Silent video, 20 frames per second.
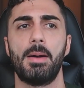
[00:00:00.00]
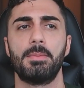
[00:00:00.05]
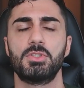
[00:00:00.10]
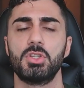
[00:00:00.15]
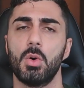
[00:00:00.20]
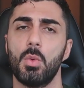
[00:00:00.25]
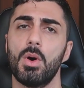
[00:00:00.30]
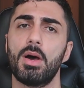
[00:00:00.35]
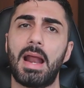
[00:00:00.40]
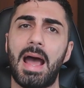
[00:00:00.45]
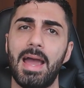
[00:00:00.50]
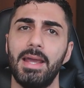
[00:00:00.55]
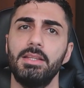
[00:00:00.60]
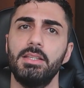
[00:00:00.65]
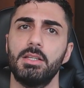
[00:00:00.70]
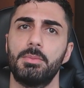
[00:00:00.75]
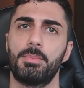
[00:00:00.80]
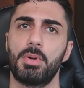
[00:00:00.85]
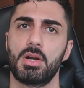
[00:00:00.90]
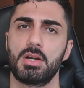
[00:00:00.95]
So what I
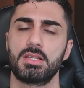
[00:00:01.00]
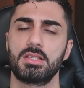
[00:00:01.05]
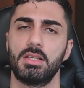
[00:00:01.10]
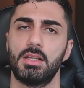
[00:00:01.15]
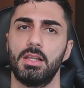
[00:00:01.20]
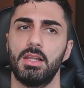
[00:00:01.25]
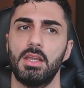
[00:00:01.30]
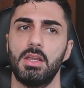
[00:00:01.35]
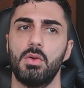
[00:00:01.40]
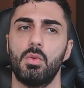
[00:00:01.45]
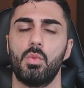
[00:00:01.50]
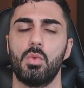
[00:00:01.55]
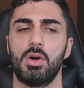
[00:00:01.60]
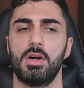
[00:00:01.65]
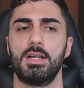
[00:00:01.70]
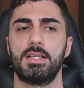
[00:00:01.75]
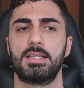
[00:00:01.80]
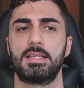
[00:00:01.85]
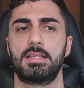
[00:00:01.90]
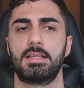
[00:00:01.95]
did personally
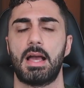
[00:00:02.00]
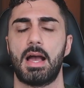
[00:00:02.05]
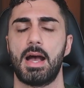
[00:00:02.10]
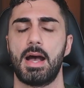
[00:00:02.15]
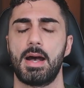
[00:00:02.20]
was,